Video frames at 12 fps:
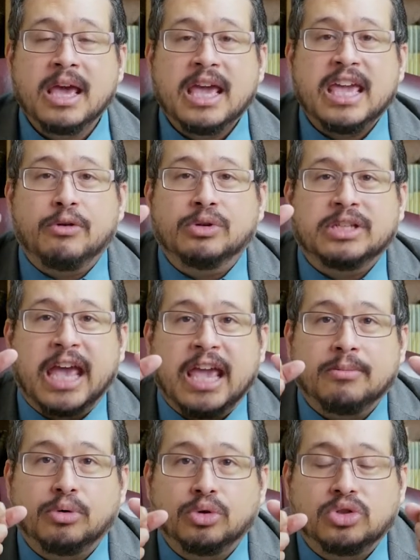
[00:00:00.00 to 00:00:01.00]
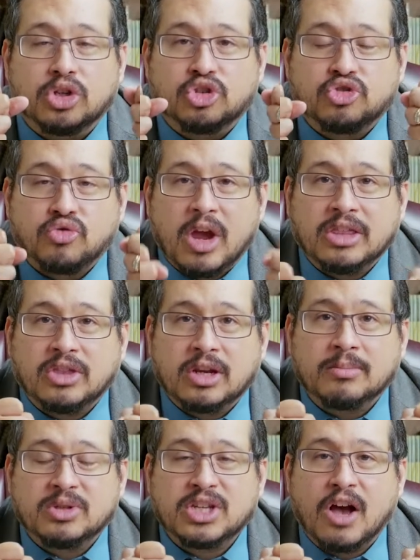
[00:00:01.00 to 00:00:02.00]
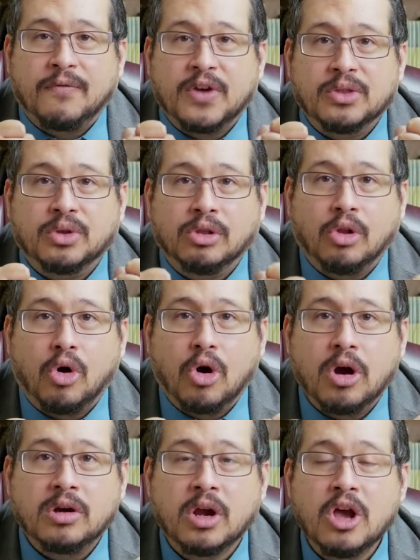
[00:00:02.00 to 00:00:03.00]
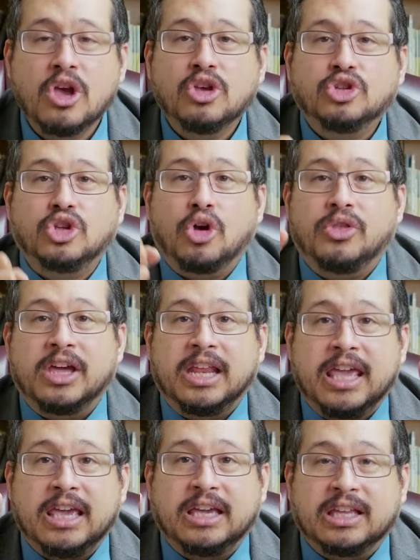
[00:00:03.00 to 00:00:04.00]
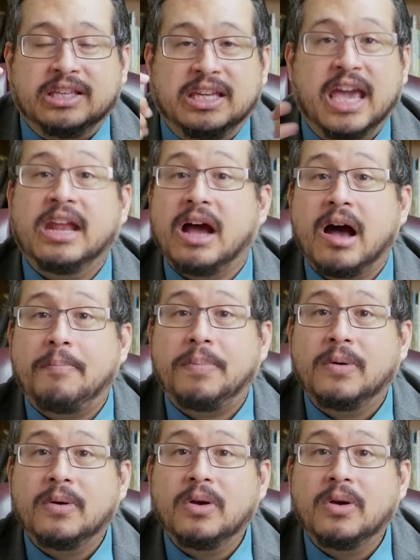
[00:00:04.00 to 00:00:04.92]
He was able to strengthen himself in the Lord so that he could get up